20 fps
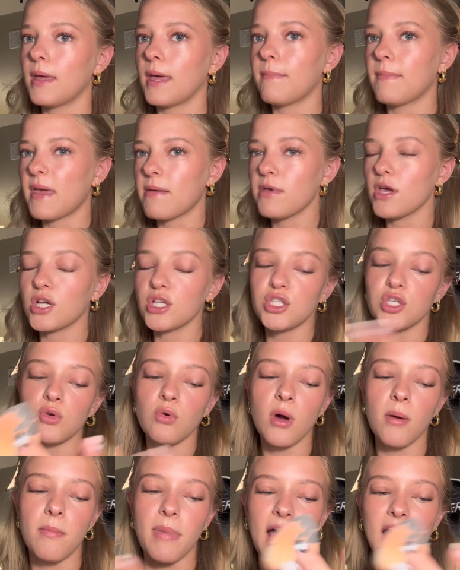Maybe I'll do a
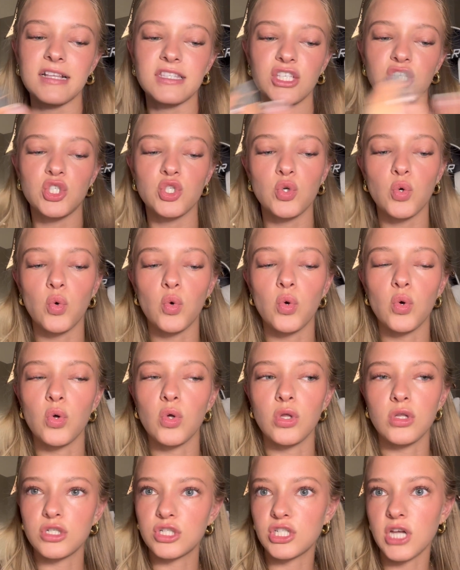back to
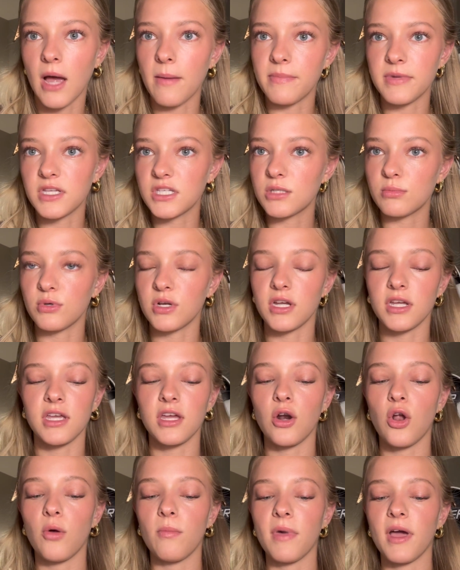school shopping spree and get
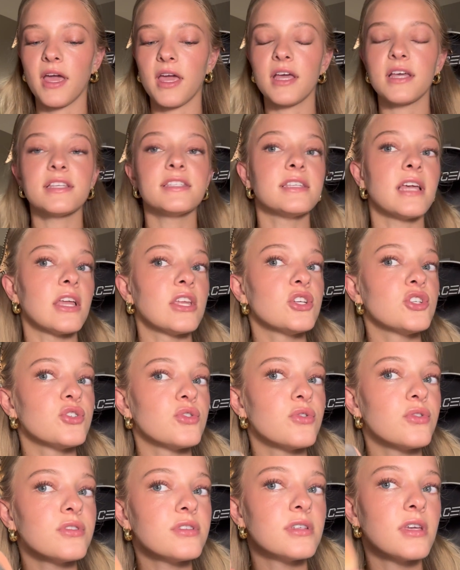all my
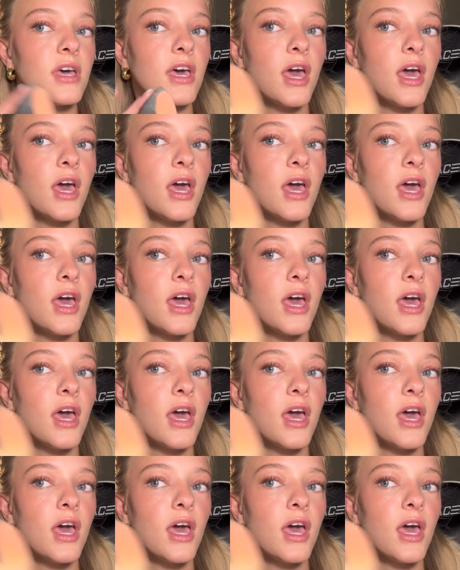essentials.